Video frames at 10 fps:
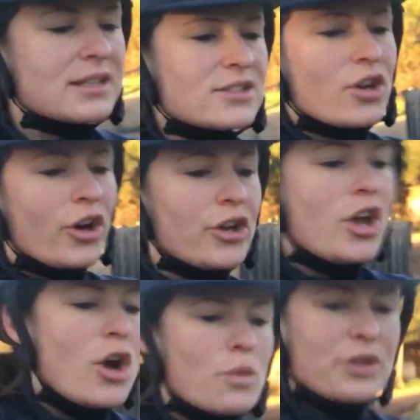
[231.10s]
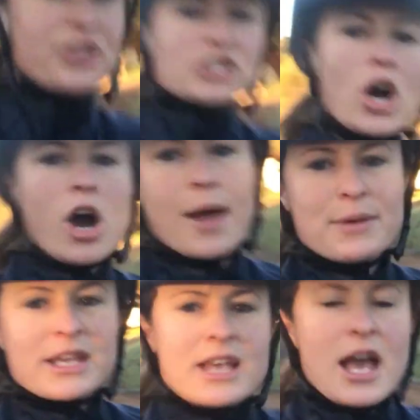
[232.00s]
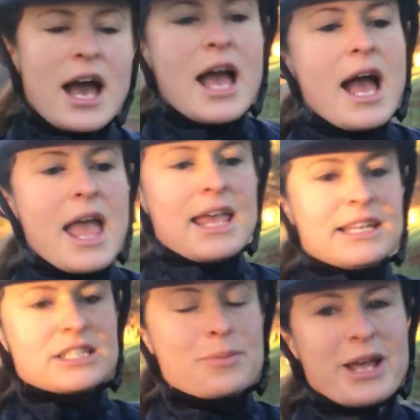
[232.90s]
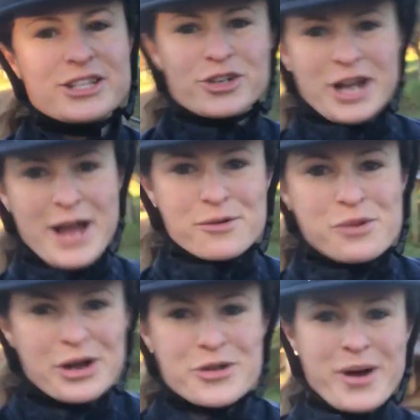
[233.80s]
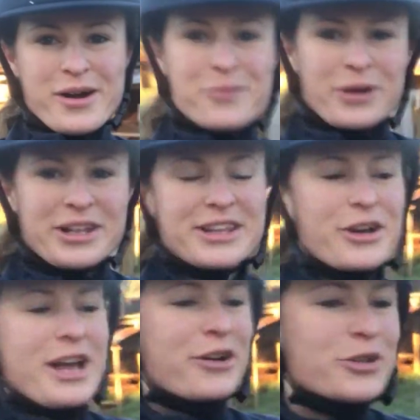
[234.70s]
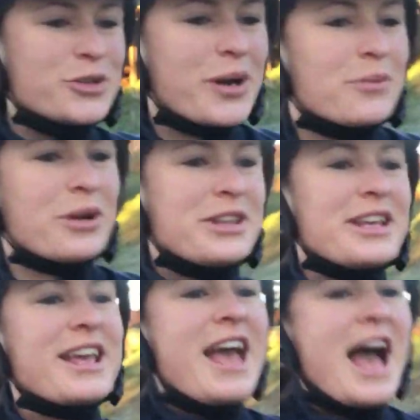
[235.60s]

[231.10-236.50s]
So with the timing, it depends on how well you are at breathing or how good you are at breathing.